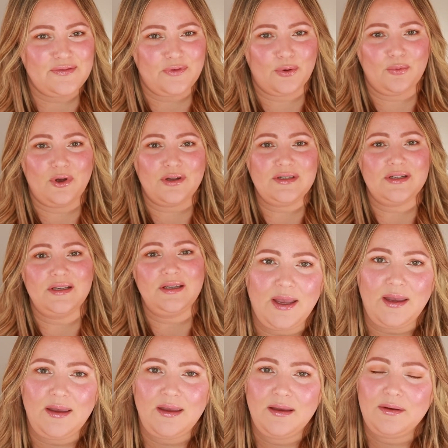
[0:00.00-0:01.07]
for watching,
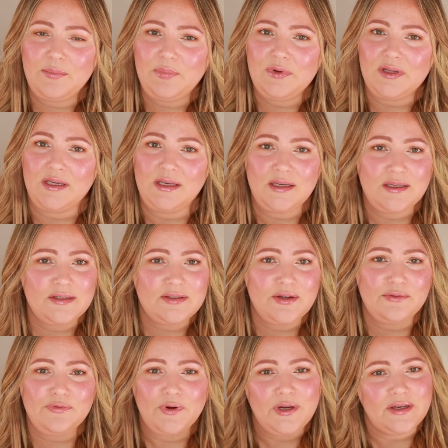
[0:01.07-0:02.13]
and please
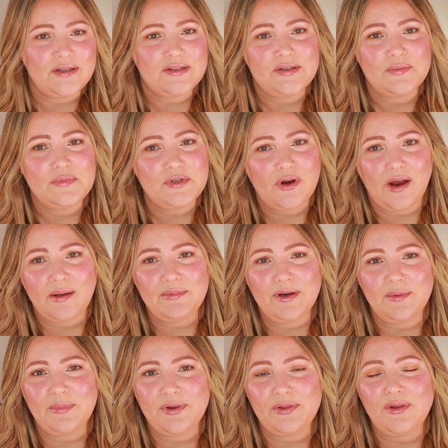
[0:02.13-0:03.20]
don't forget to subscribe
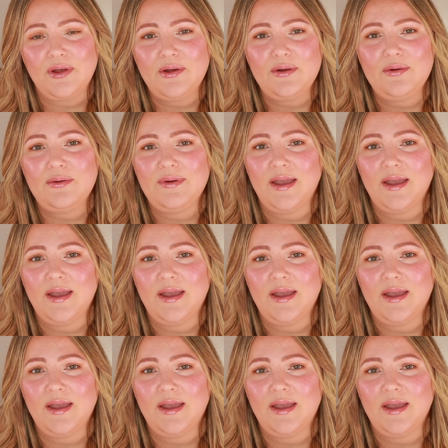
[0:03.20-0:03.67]
down below,